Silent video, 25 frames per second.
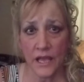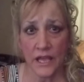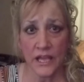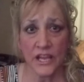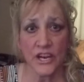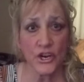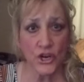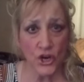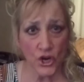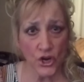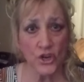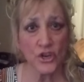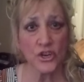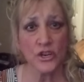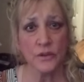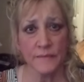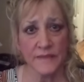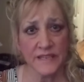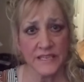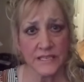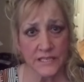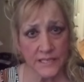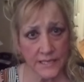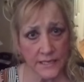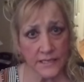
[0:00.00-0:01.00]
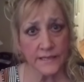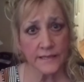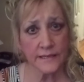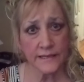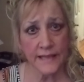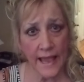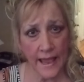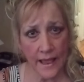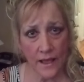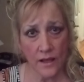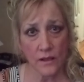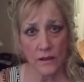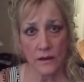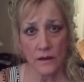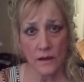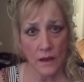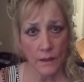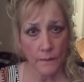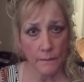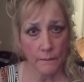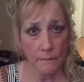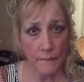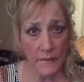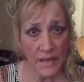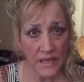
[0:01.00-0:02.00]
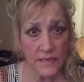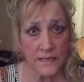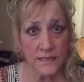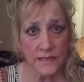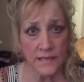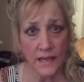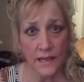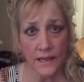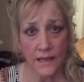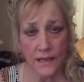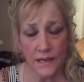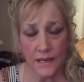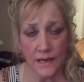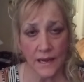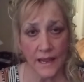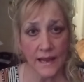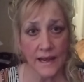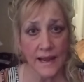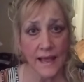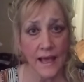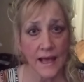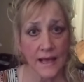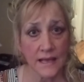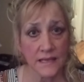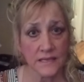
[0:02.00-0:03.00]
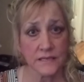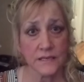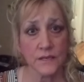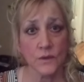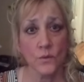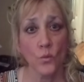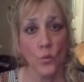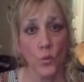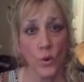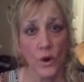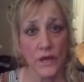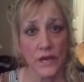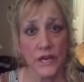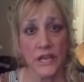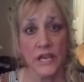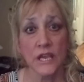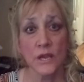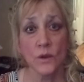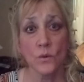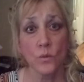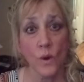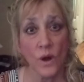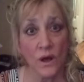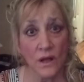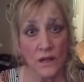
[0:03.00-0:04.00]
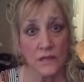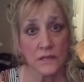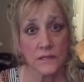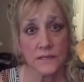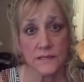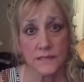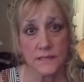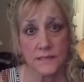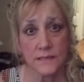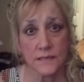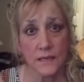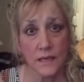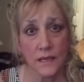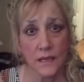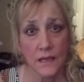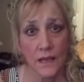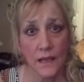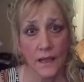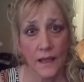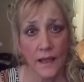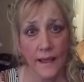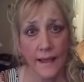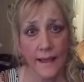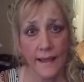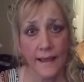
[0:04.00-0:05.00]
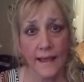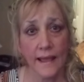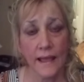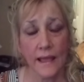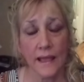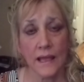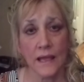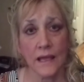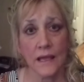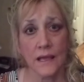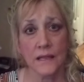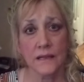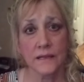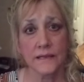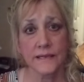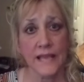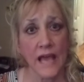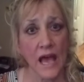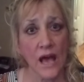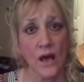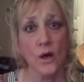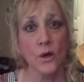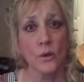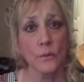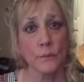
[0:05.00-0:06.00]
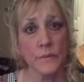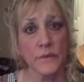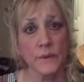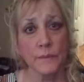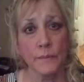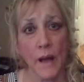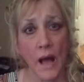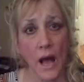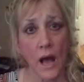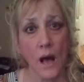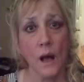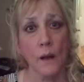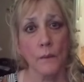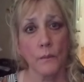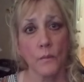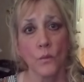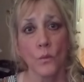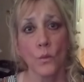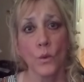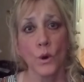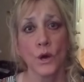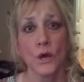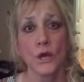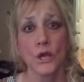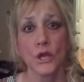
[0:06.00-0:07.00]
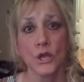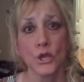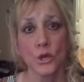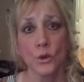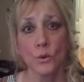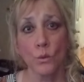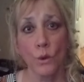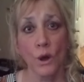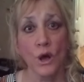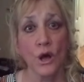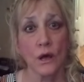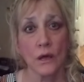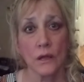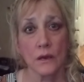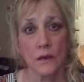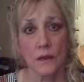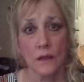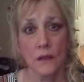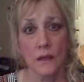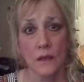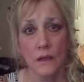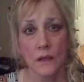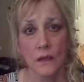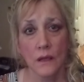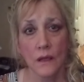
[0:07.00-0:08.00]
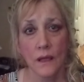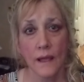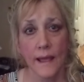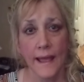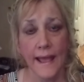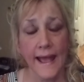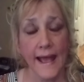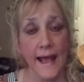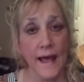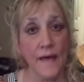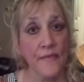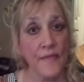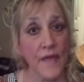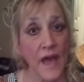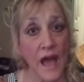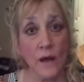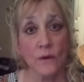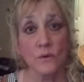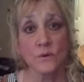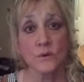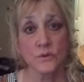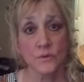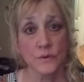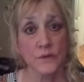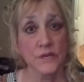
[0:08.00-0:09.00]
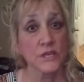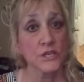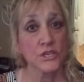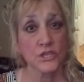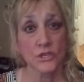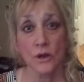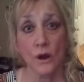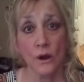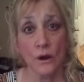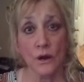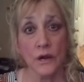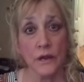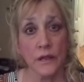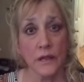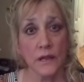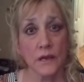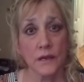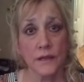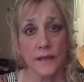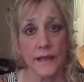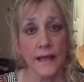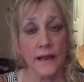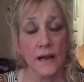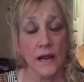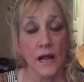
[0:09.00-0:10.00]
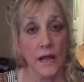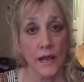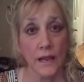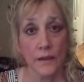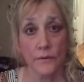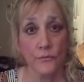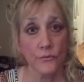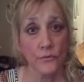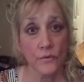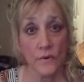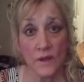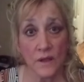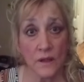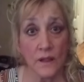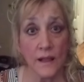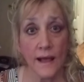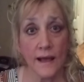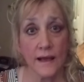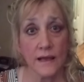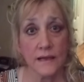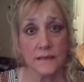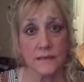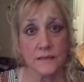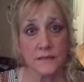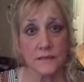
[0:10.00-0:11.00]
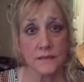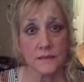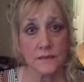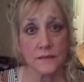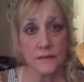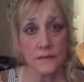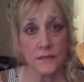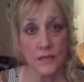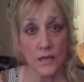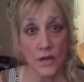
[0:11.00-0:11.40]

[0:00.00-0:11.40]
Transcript: It occurred to me, sit down, meditate, and ask him what he wants. And tell me, Pop, what you want. And that was when it started, that I realized,